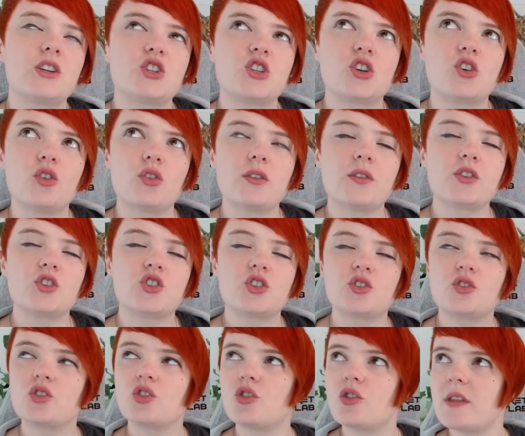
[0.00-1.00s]
She
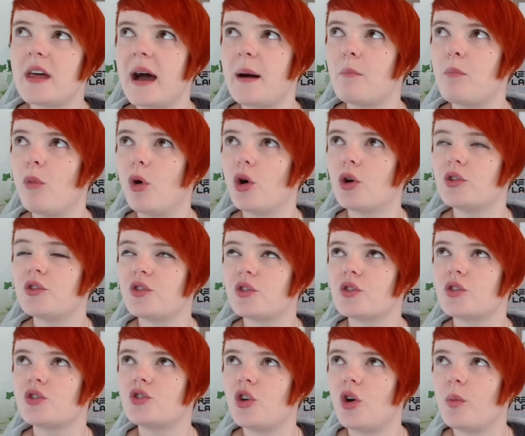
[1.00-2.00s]
grew that moss on
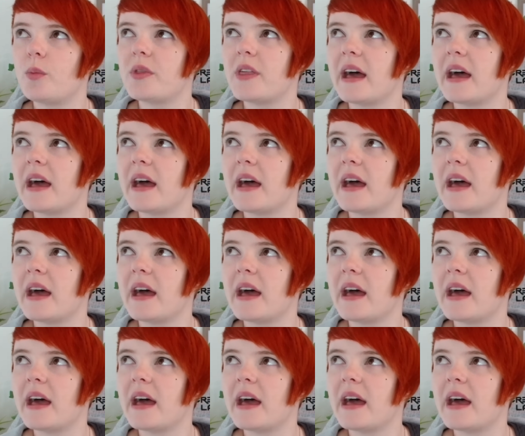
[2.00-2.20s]
the top of